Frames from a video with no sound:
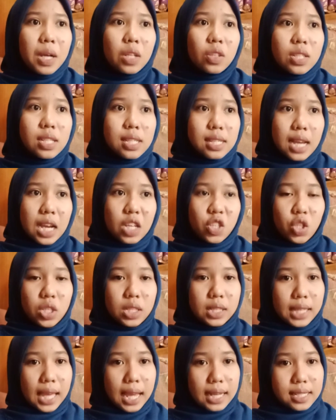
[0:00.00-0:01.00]

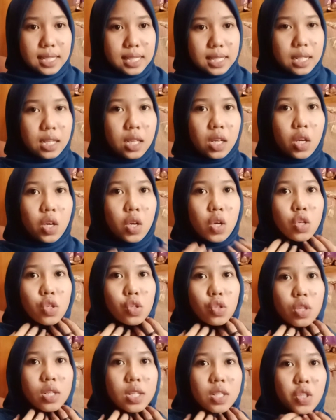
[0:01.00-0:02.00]
discussion text.
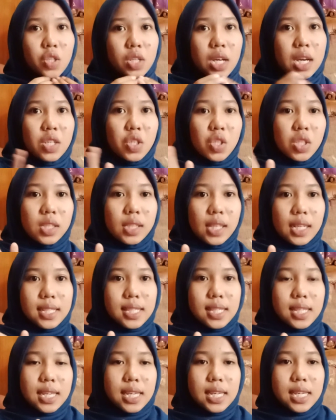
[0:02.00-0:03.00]
So discussion text
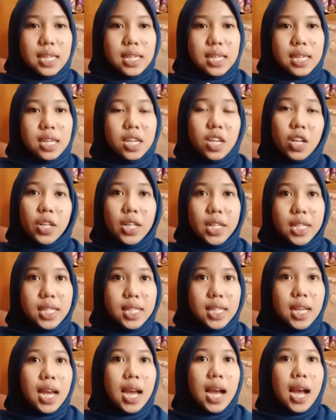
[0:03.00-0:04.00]
here is
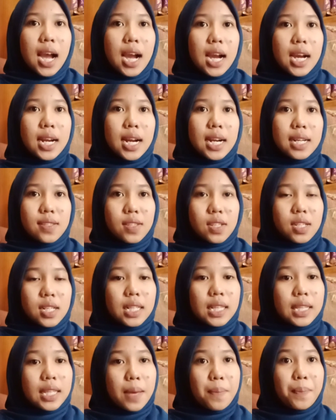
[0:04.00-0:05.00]
an
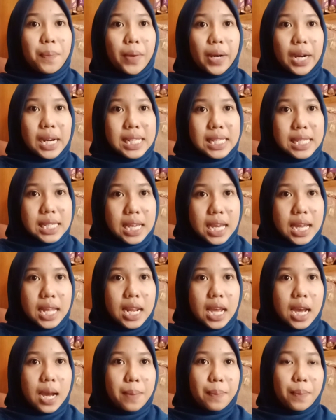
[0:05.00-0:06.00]
article that
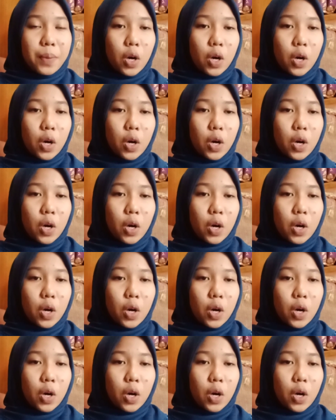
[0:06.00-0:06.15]
presents a